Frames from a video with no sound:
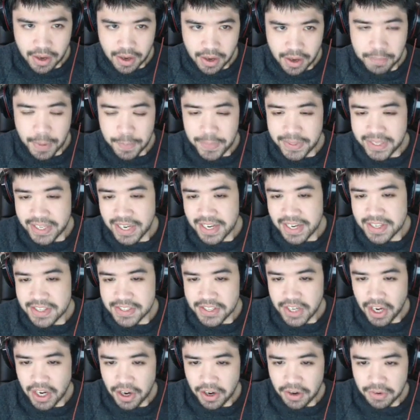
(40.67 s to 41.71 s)
But
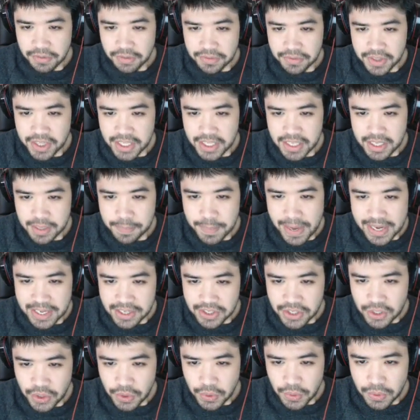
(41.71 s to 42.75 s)
because of the
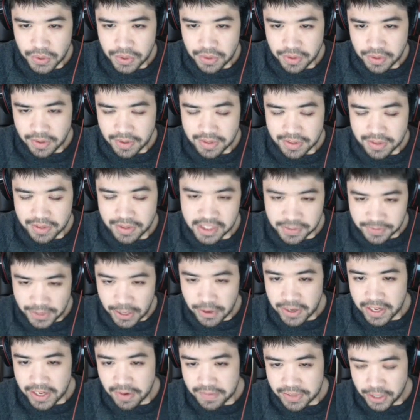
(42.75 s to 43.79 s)
magnitude, the
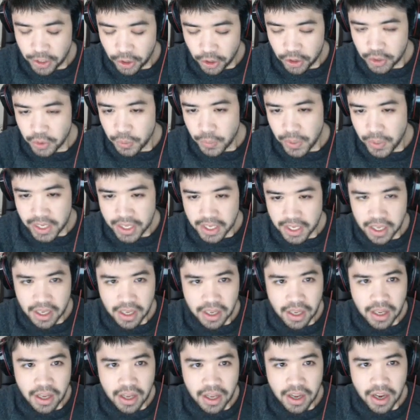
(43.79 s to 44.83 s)
severity of the earthquake,
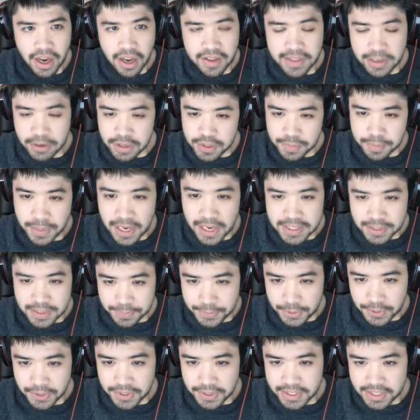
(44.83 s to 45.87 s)
there's a
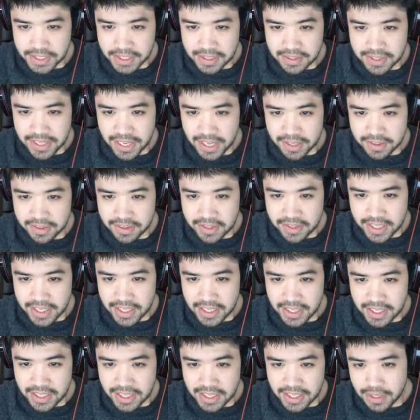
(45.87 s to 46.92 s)
possibility that
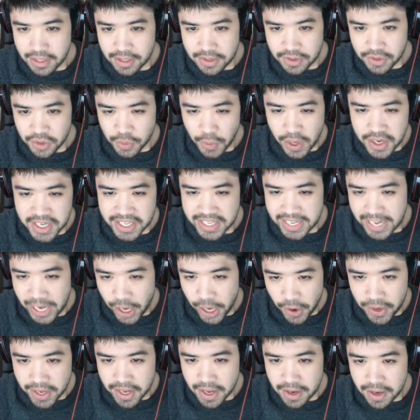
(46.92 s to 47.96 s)
the surrounding
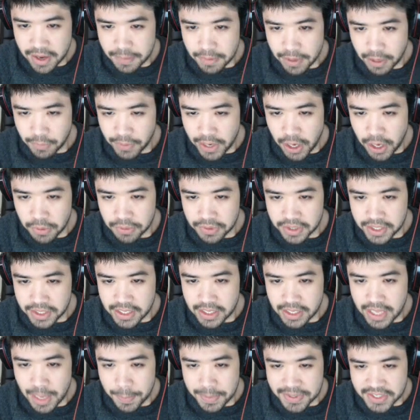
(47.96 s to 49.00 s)
area around
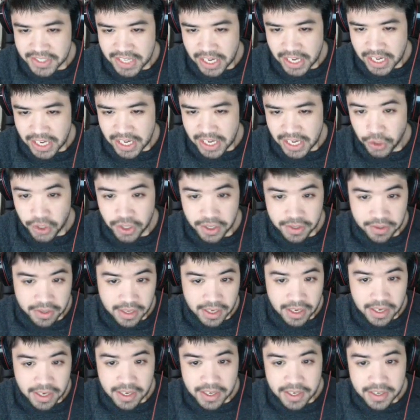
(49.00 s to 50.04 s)
the epicenter could
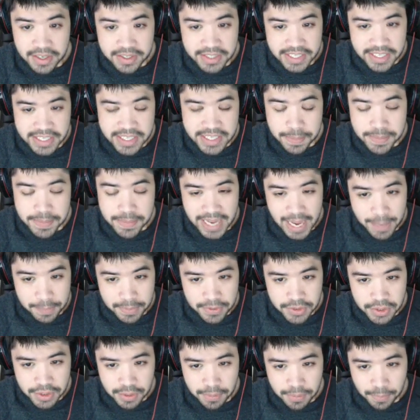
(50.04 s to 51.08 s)
see some
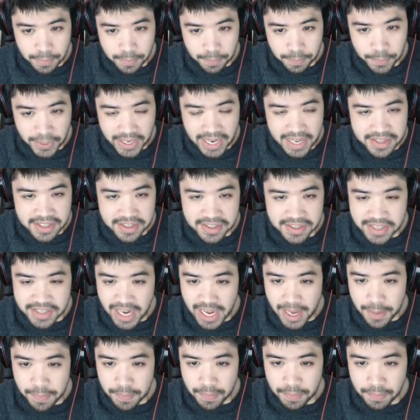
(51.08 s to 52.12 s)
damage. But at this
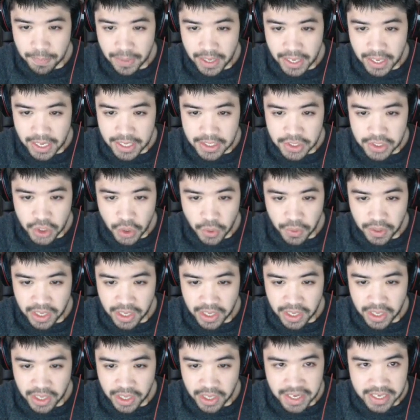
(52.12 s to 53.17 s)
time, I don't
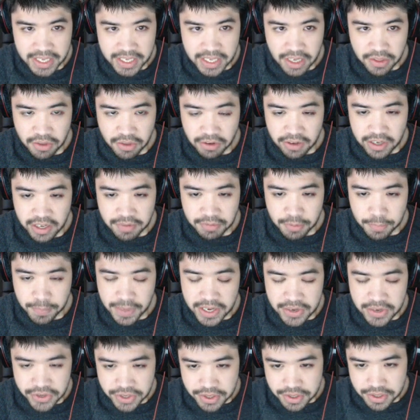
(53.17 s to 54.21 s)
have any other
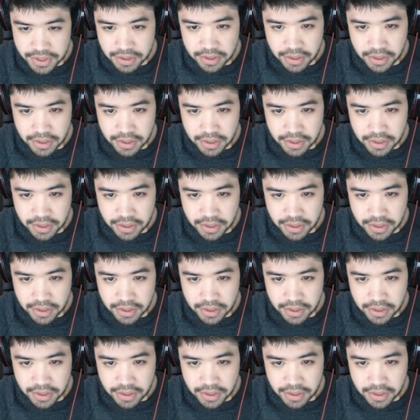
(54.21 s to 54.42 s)
information.